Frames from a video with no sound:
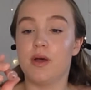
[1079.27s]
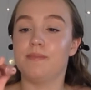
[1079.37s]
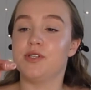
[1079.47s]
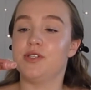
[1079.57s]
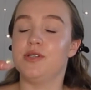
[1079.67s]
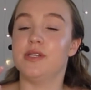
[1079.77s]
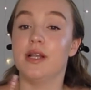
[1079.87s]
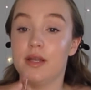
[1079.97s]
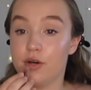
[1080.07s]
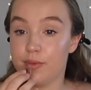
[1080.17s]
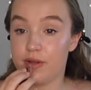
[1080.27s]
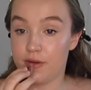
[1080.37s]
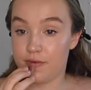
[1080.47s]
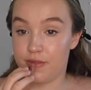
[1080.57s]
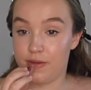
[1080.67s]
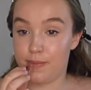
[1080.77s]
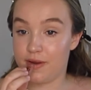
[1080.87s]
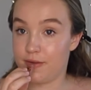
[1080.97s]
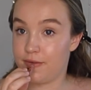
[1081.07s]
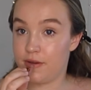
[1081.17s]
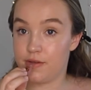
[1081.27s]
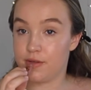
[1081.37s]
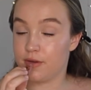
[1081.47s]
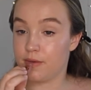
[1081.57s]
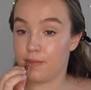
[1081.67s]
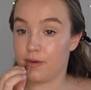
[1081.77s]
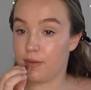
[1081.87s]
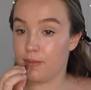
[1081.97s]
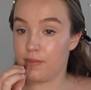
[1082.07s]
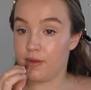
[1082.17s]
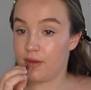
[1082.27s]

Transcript: I'm just using a little bit of the Benefit Sugar Bomb.